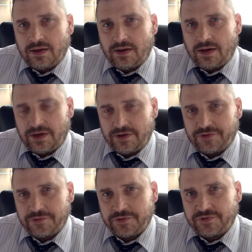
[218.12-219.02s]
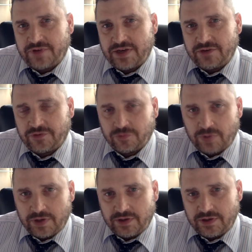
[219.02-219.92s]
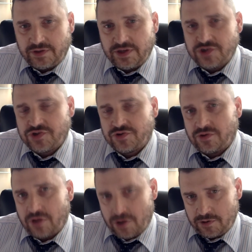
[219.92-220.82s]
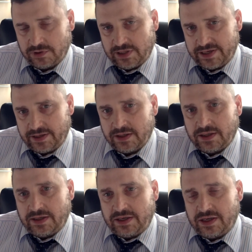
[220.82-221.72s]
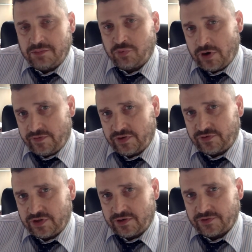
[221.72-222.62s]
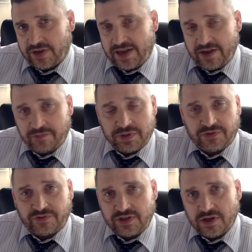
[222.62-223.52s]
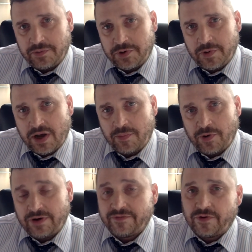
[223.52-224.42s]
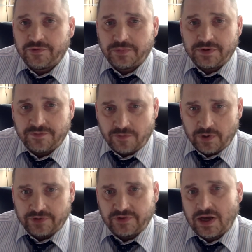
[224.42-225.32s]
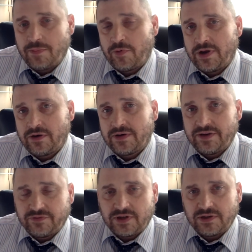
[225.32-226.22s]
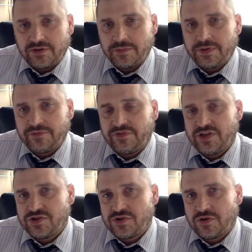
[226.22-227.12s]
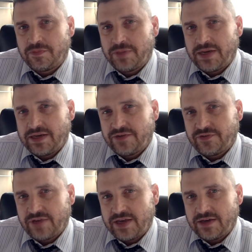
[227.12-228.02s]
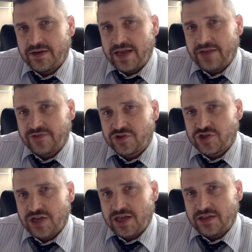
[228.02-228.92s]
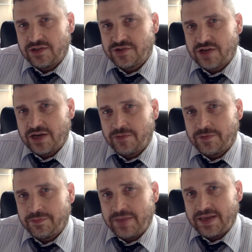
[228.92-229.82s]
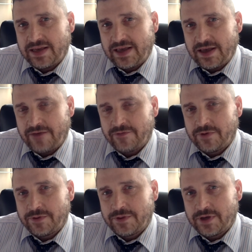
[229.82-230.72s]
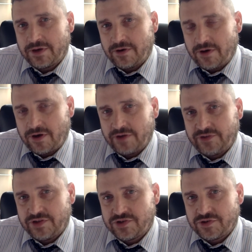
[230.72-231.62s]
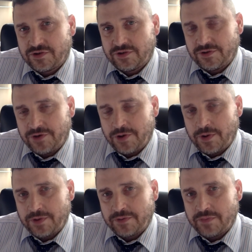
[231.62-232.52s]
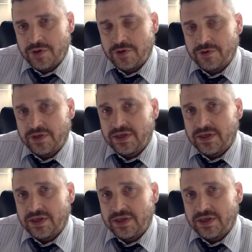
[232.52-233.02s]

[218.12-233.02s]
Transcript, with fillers: I also decided to run digital only. In previous years, I have been a CW operator. I've also been a voice operator, and I've done a little bit of digital, but I decided as a challenge I would make everything all digital, no other mode.